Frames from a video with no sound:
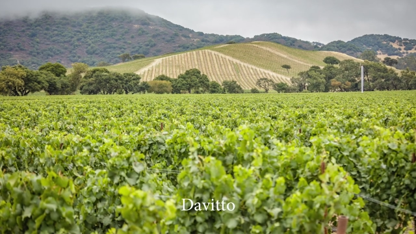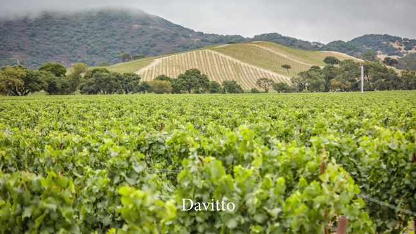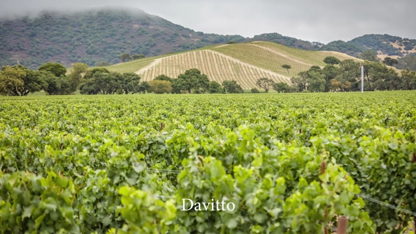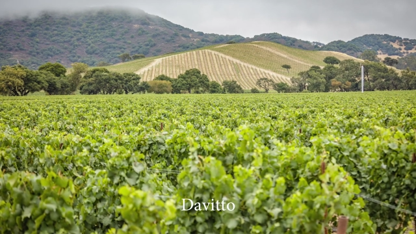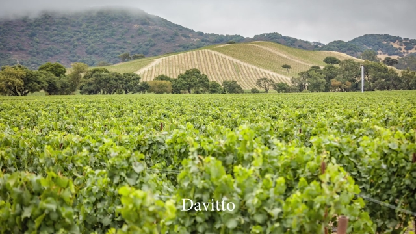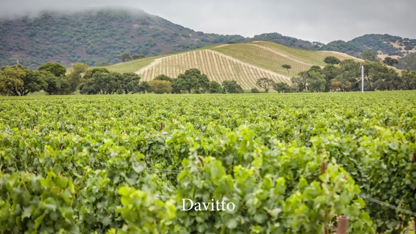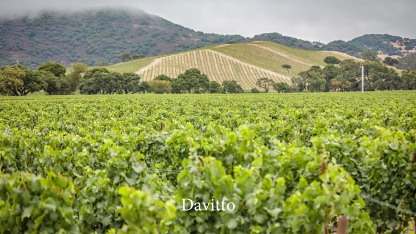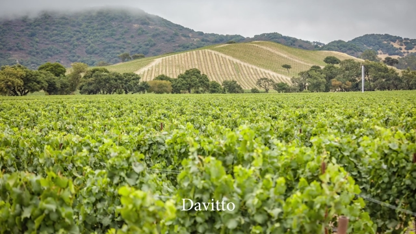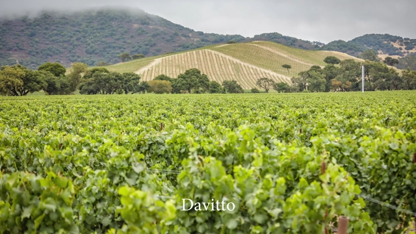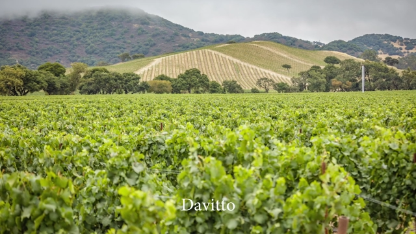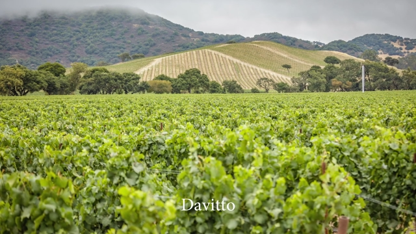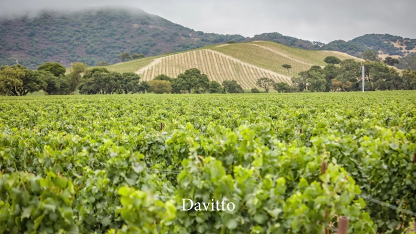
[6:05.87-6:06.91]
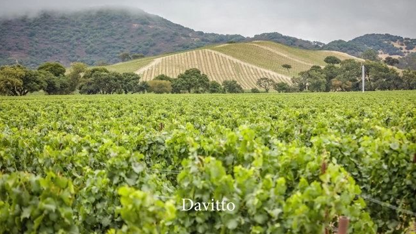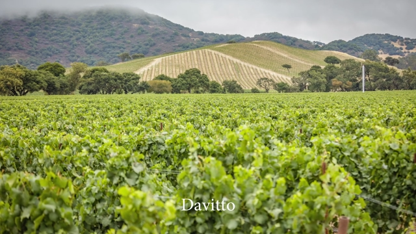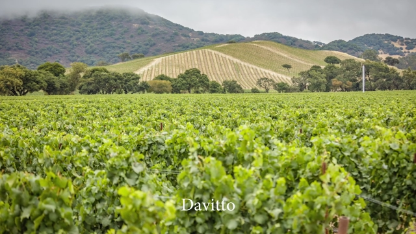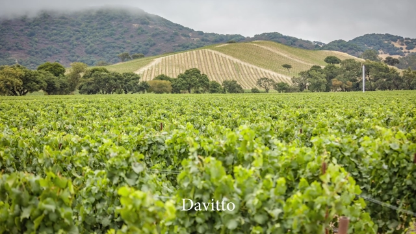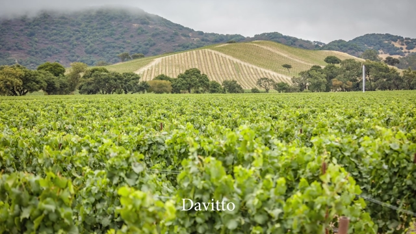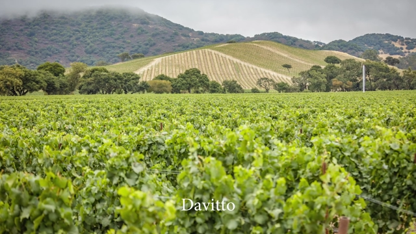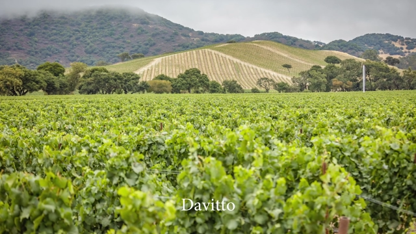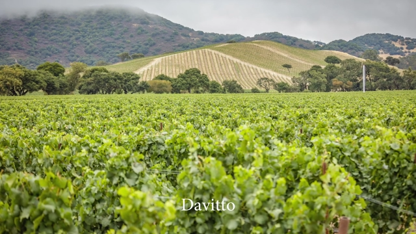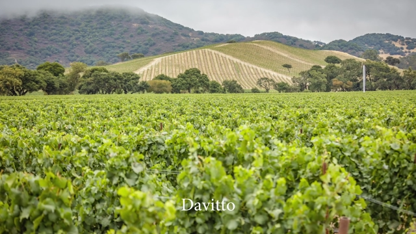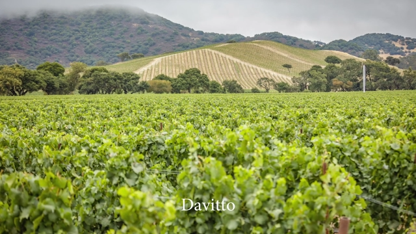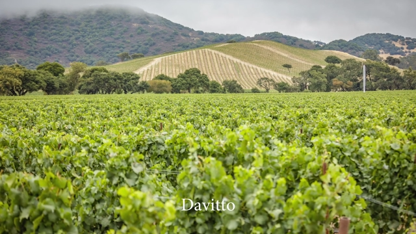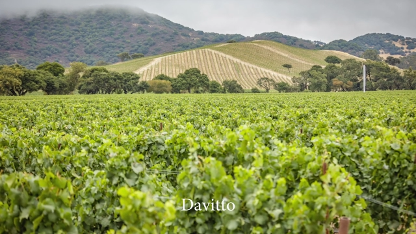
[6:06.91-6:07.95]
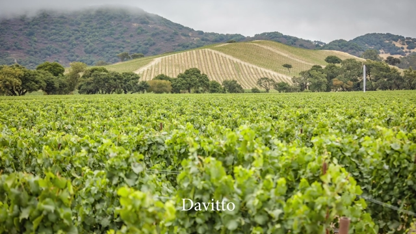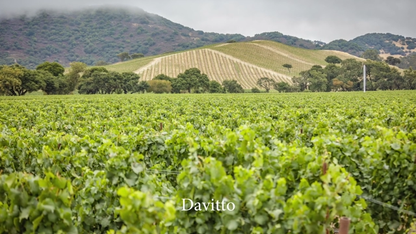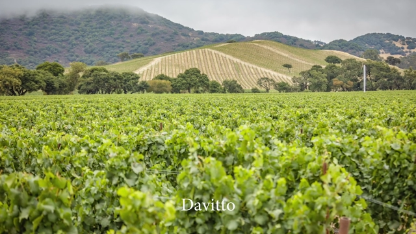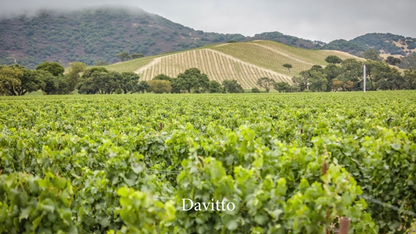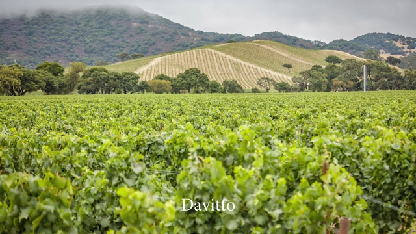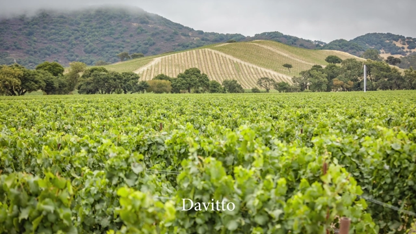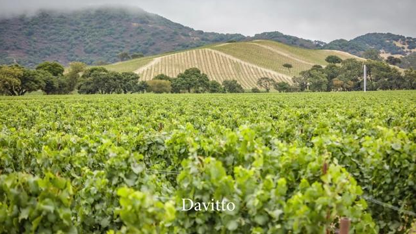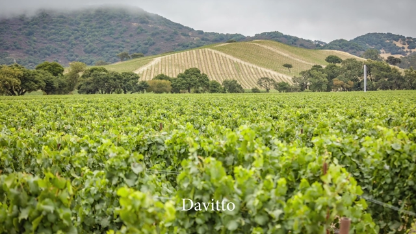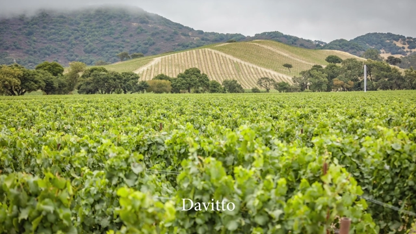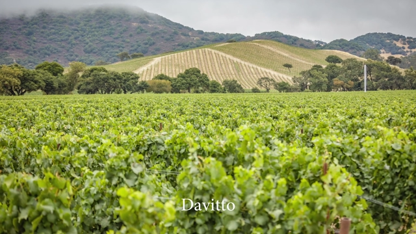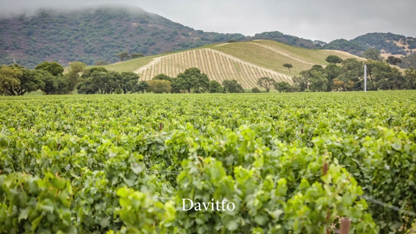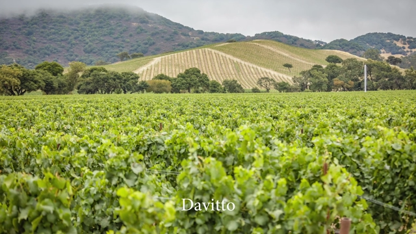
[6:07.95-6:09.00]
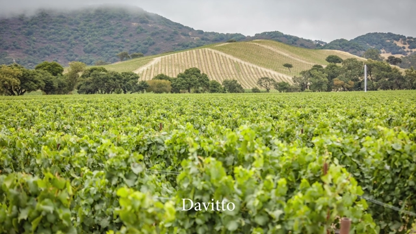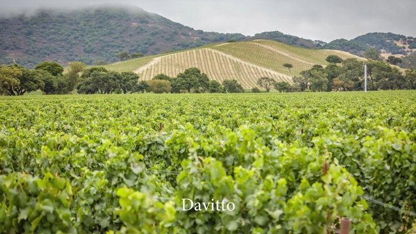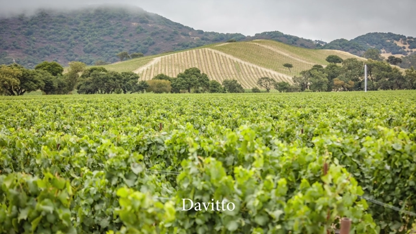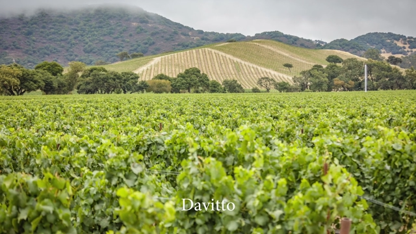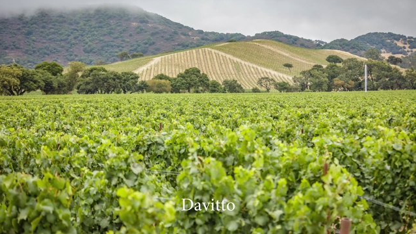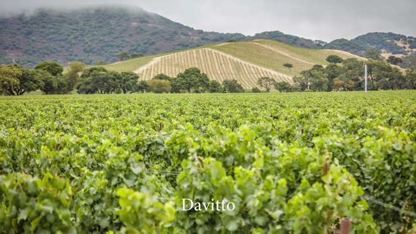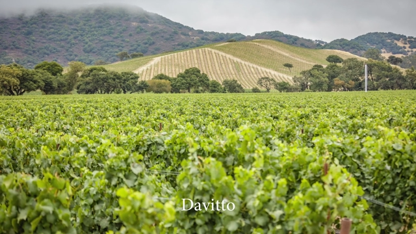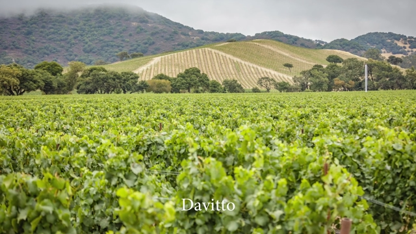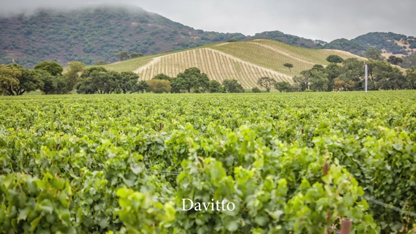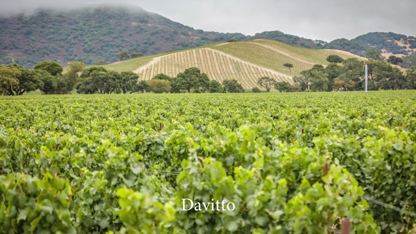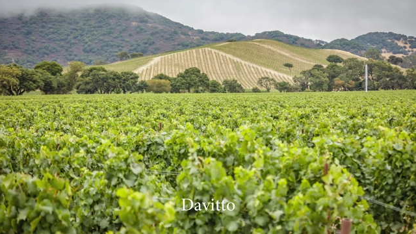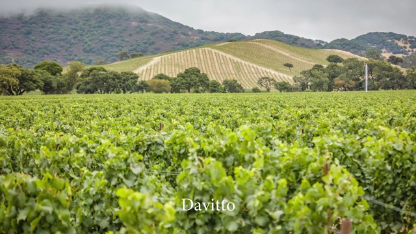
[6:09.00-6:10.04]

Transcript: Nobody's mouth can be seen.